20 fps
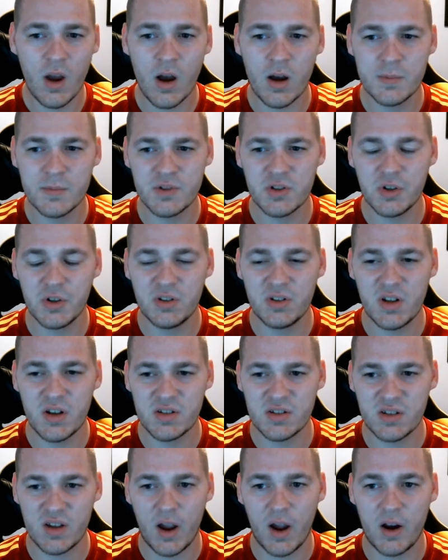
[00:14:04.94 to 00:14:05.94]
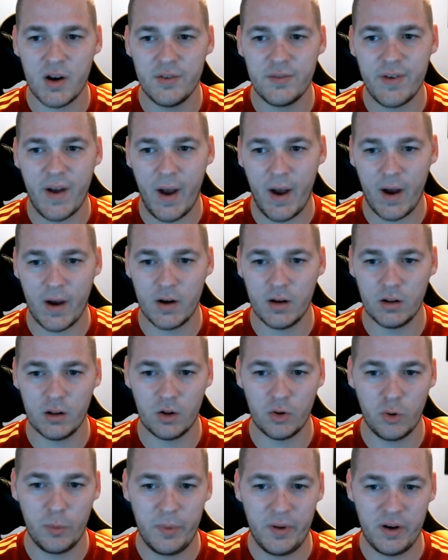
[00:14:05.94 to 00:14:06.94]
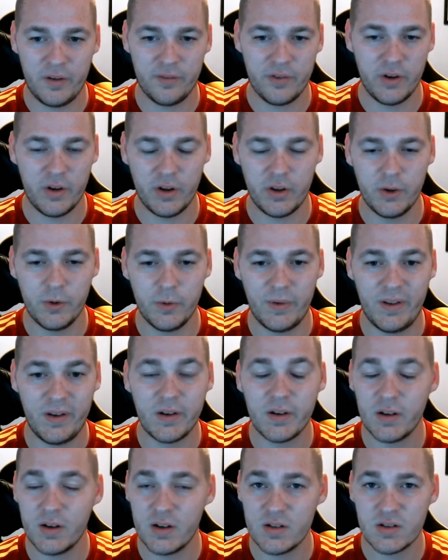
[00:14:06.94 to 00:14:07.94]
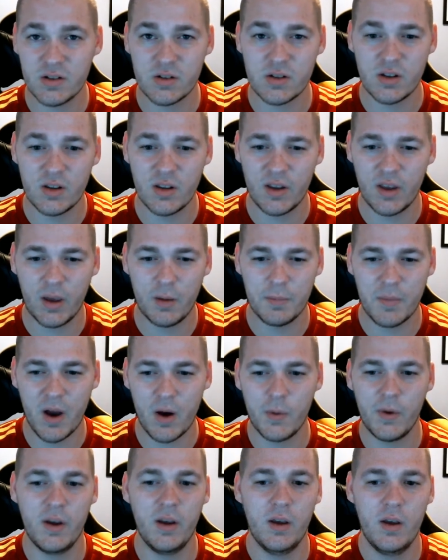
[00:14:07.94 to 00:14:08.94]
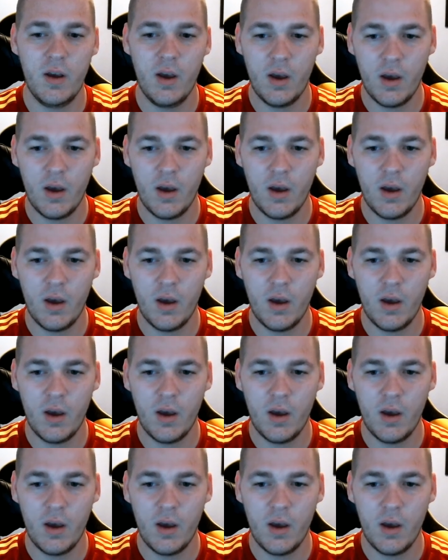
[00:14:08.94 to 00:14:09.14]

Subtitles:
So it does kind of add a little bit of a uniqueness to the game that way,